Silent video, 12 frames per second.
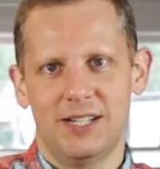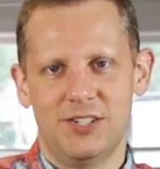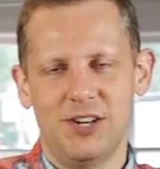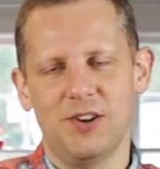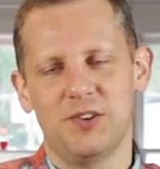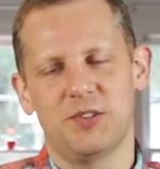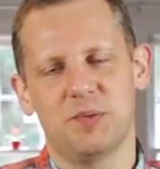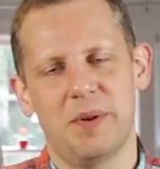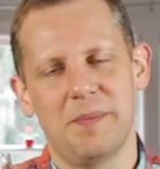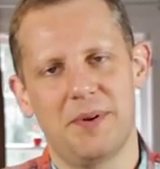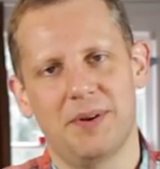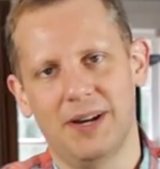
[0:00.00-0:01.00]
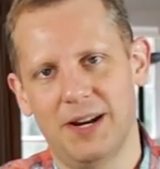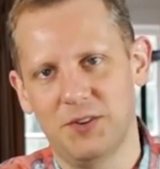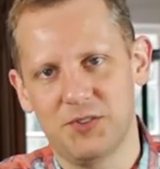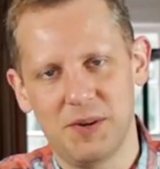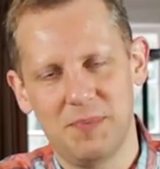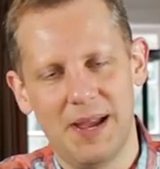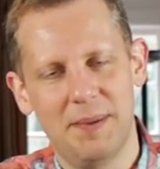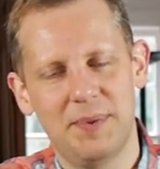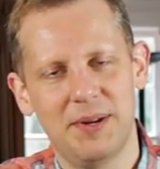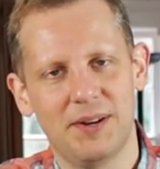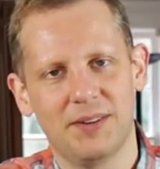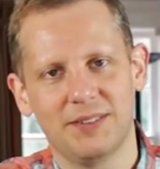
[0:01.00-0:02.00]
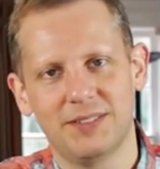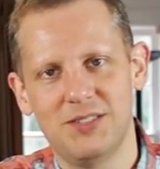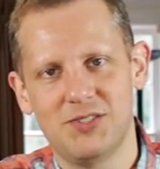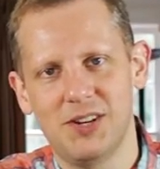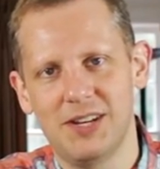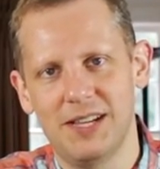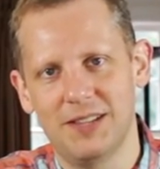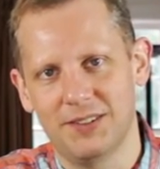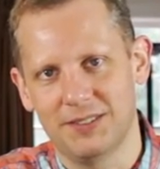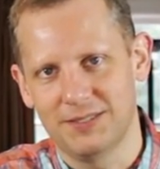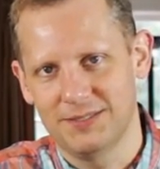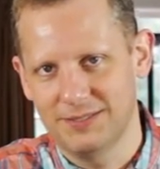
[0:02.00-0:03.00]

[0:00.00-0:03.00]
Cheers, remember, I don't drink bad beer. You shouldn't either.